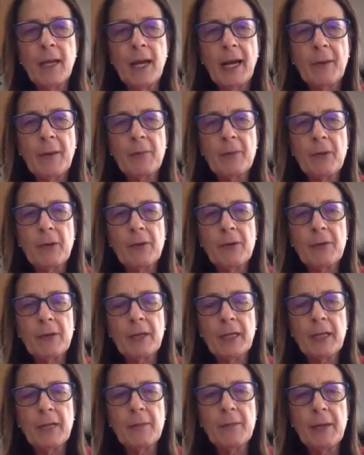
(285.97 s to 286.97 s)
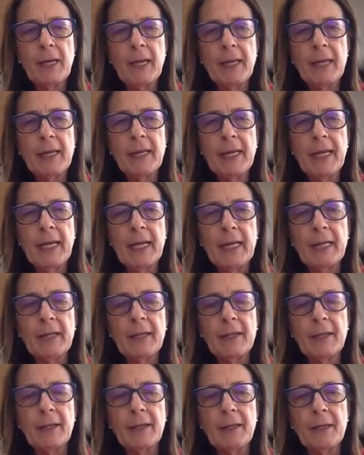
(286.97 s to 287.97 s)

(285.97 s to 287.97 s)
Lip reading: I broke them, and then